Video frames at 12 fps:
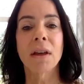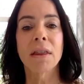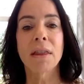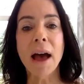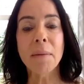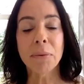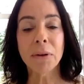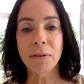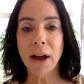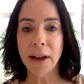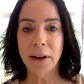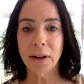that
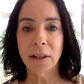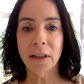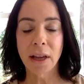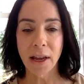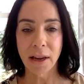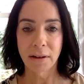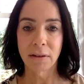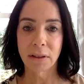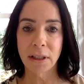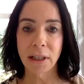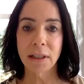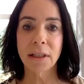provider can
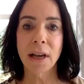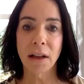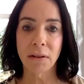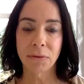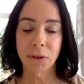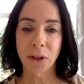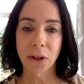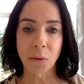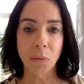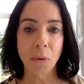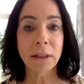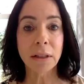detail for you
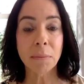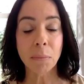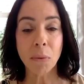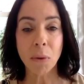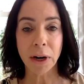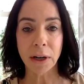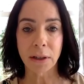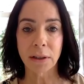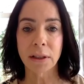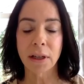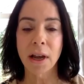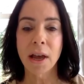what's
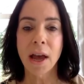important